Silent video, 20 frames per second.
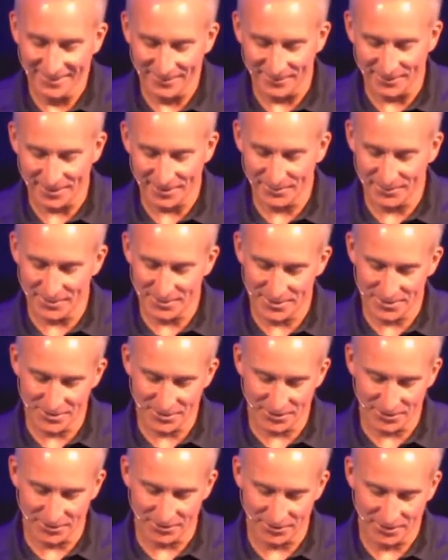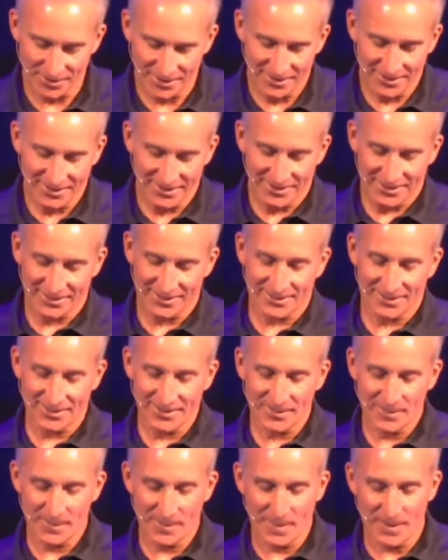Welcome to the jungle. All right.
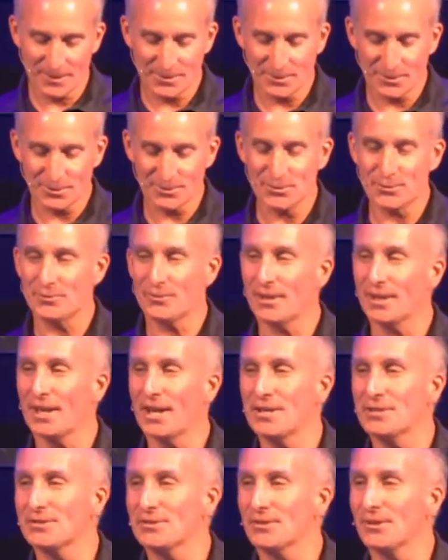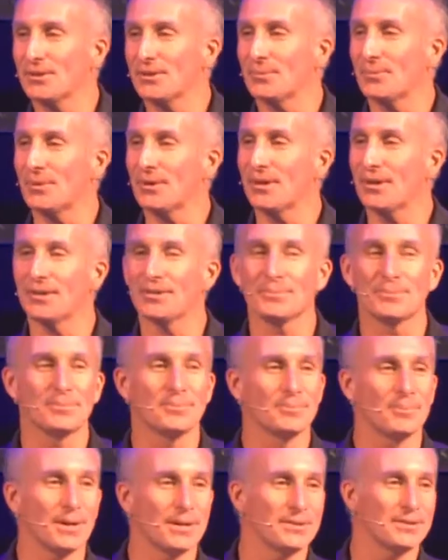I told you vacation on the brain.
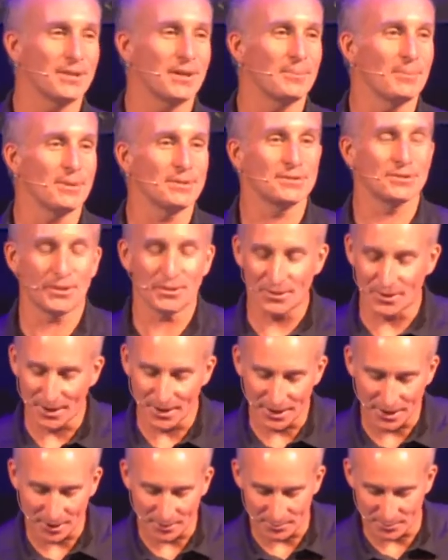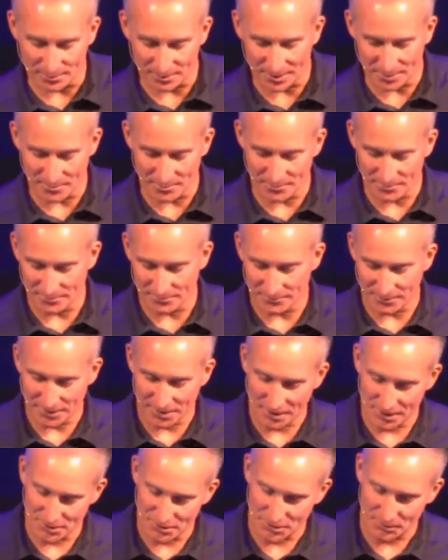By time by Sunday, I can't blame
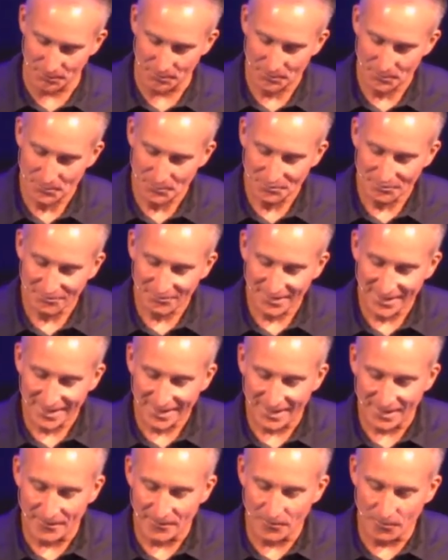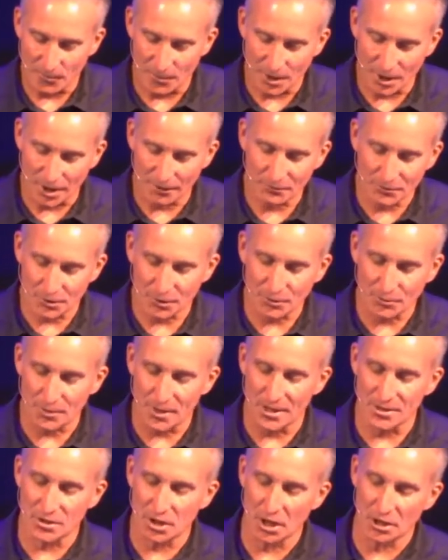vacation. Okay. We often
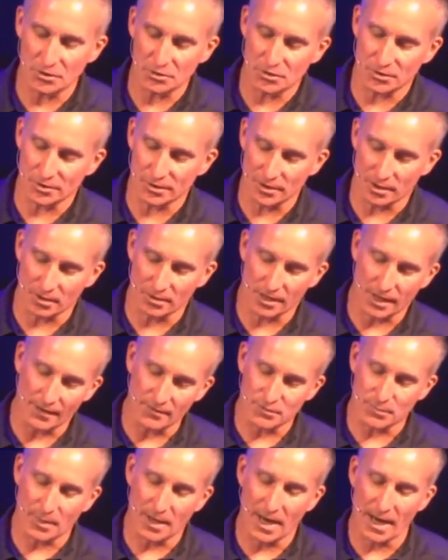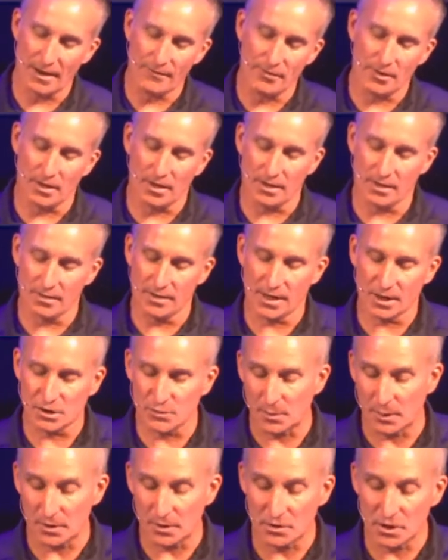create tension in our lives by having
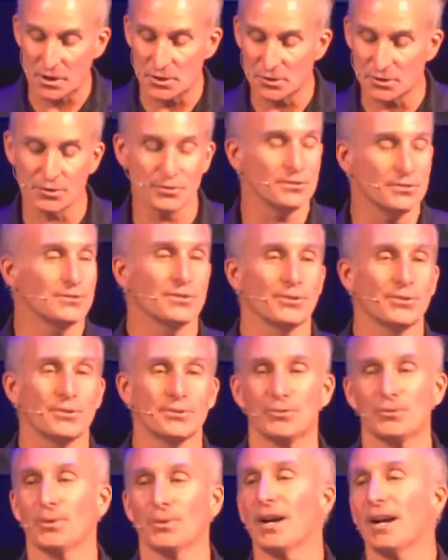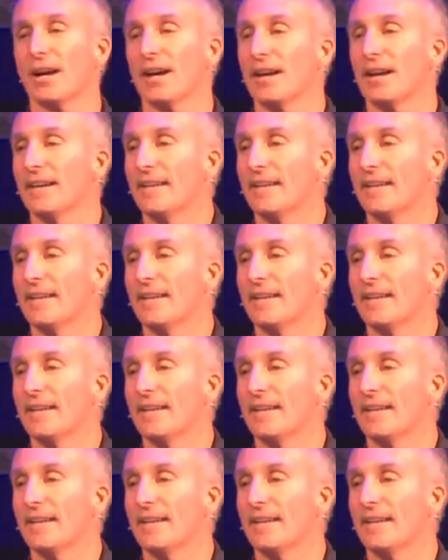expectations that are too high.